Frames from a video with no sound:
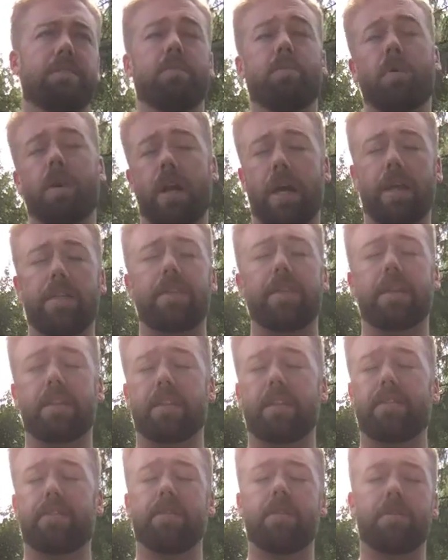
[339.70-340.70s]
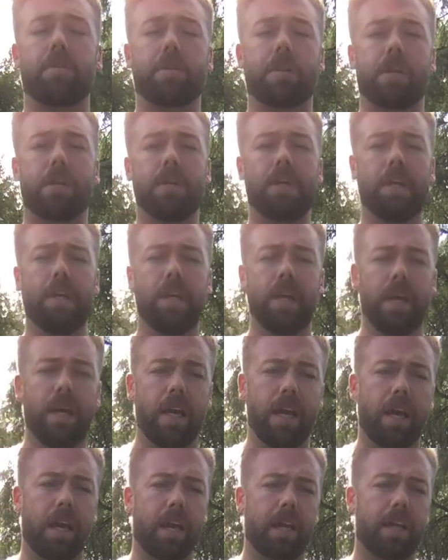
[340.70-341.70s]
what I think the future,
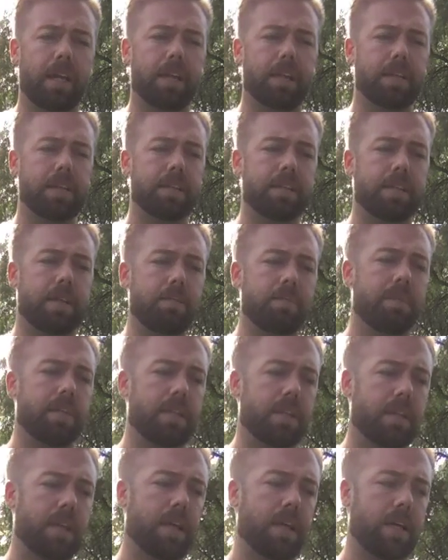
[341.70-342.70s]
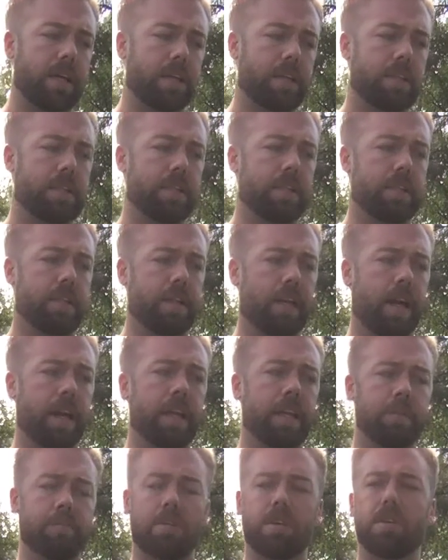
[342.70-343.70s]
and is something that I
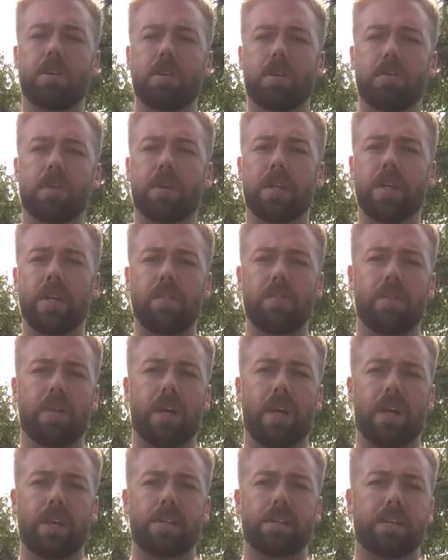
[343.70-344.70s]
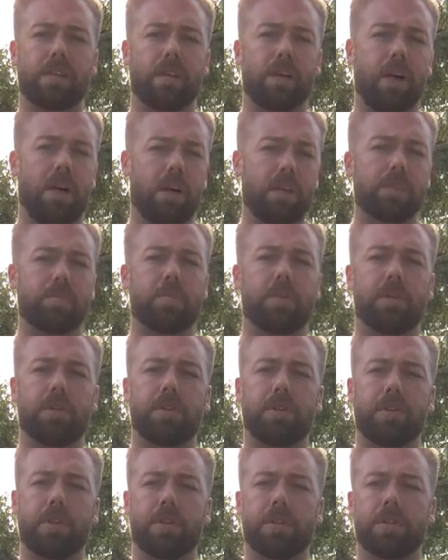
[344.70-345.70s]
can be doing even as a hospital
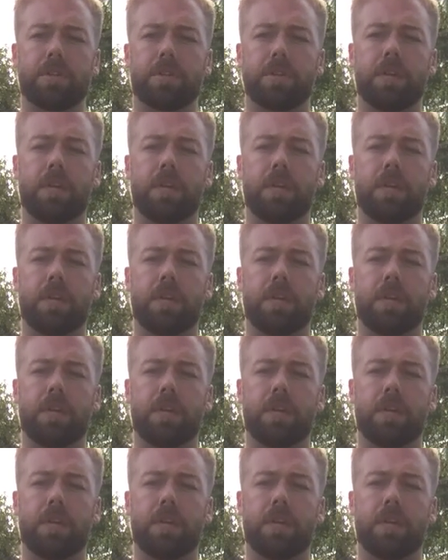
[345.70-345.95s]
nurse.